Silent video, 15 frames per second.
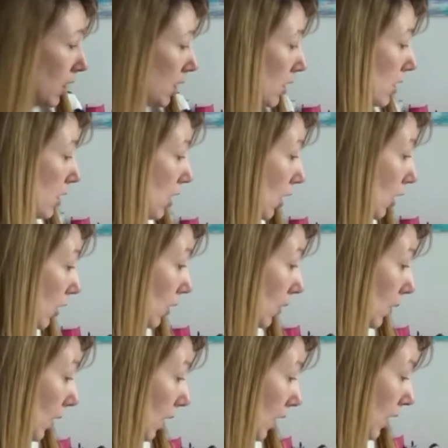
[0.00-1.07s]

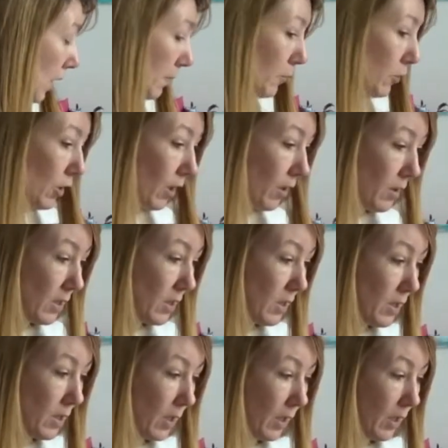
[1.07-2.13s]
So I'm
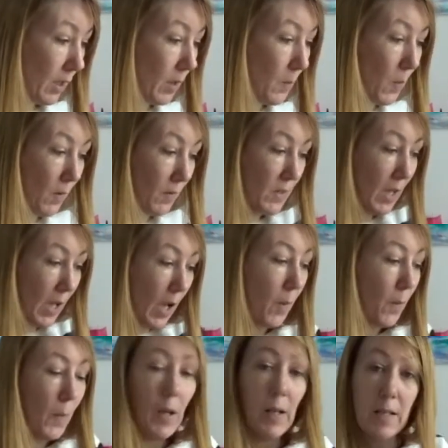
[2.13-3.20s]
just, I've set
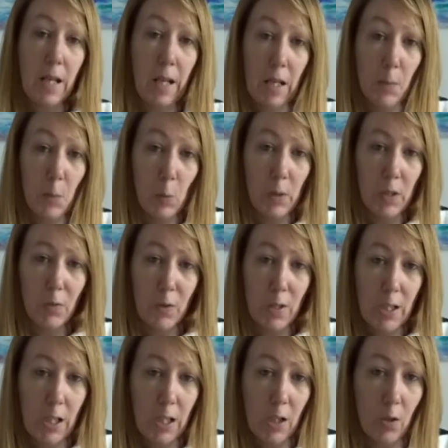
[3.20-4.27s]
up my table and
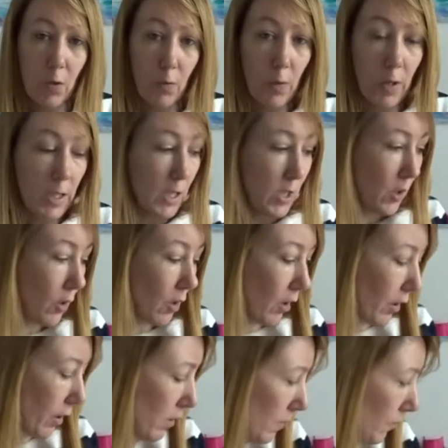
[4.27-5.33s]
everything ready to
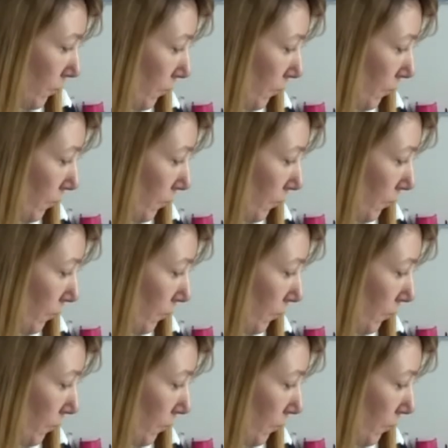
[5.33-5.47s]
go.